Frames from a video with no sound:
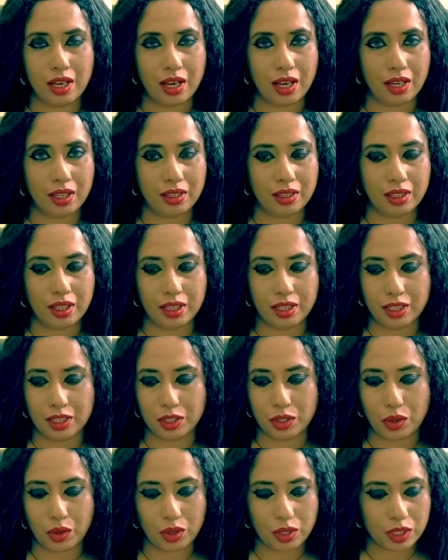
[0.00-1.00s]
And then
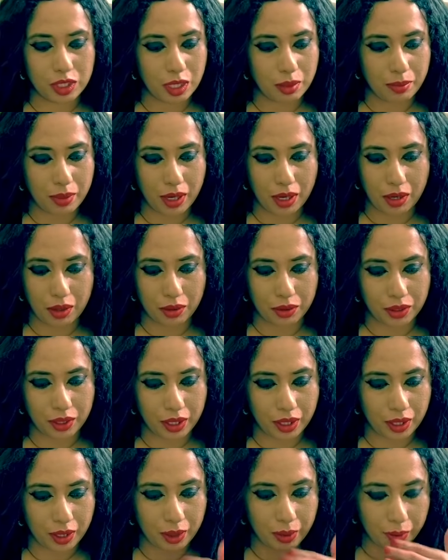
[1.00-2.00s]
he talks about
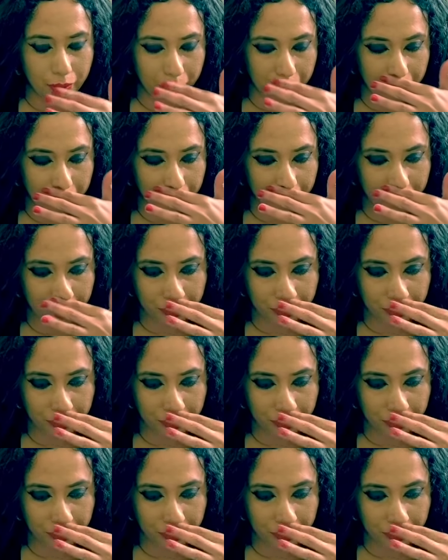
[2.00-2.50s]
the